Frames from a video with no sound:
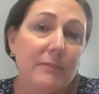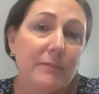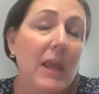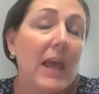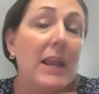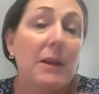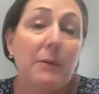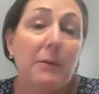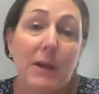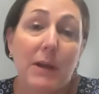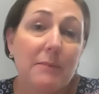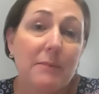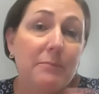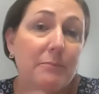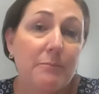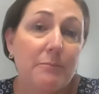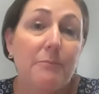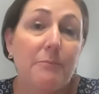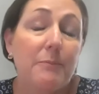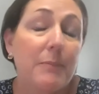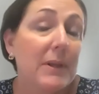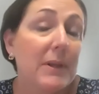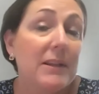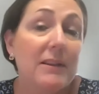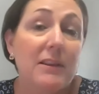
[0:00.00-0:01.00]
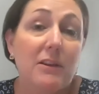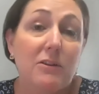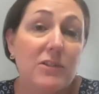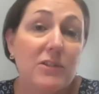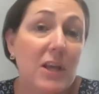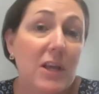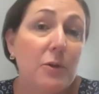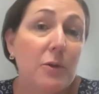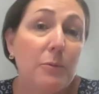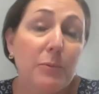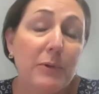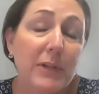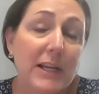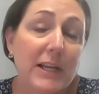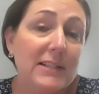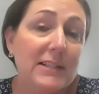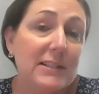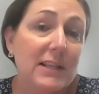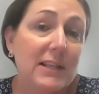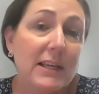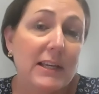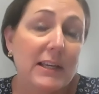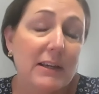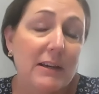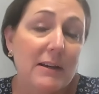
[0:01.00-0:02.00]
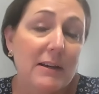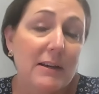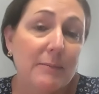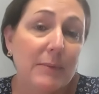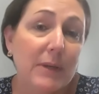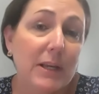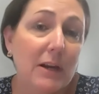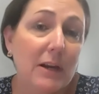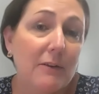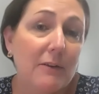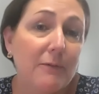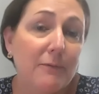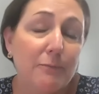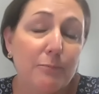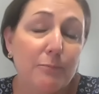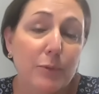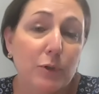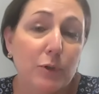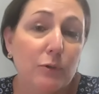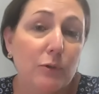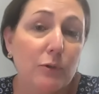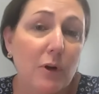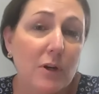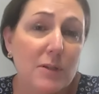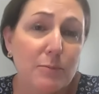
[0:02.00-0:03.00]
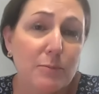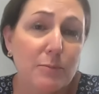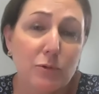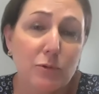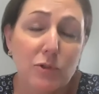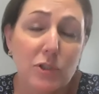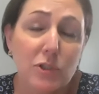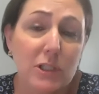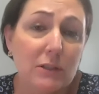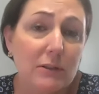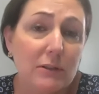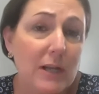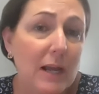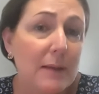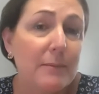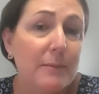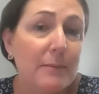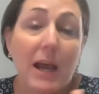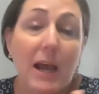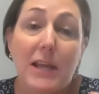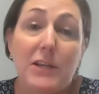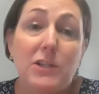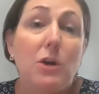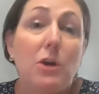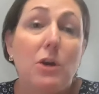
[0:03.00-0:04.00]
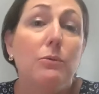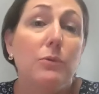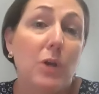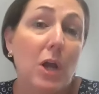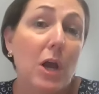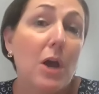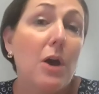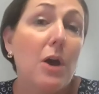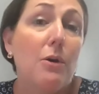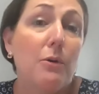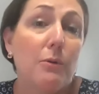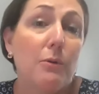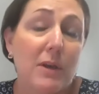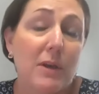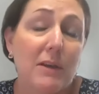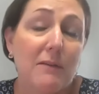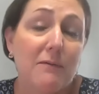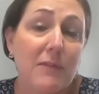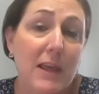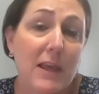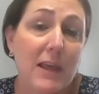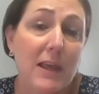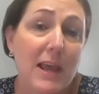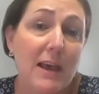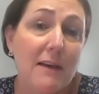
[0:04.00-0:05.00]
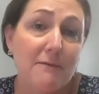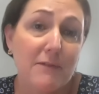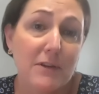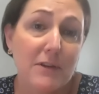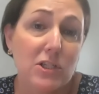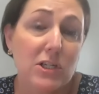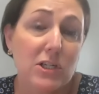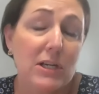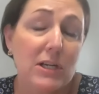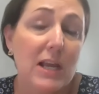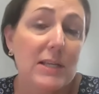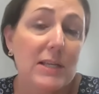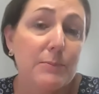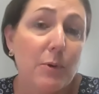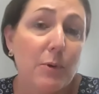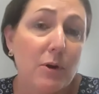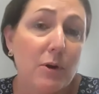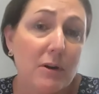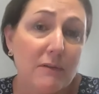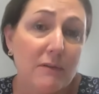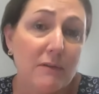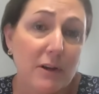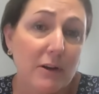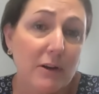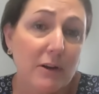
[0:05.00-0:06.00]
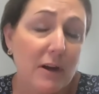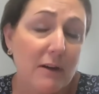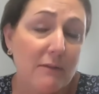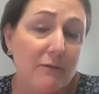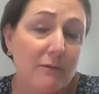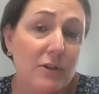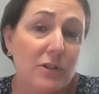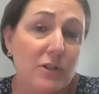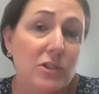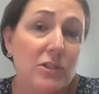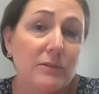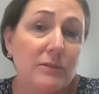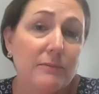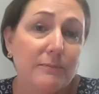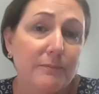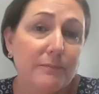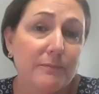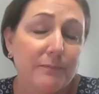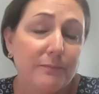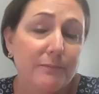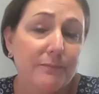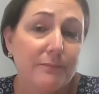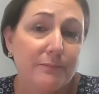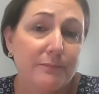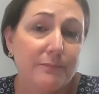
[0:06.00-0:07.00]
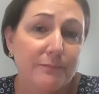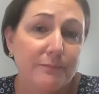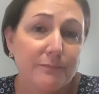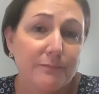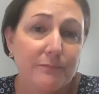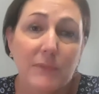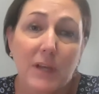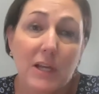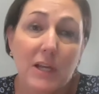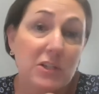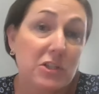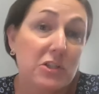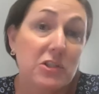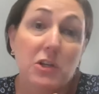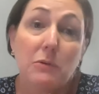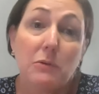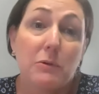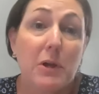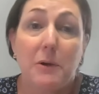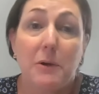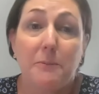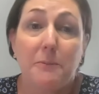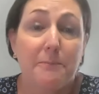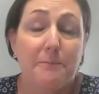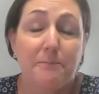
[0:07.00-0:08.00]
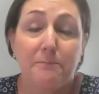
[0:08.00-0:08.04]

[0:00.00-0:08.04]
Anyway, but there's other plans like Care Blue Cross Blue Shield. I don't know if they have vision as part of their coverage. I just don't know.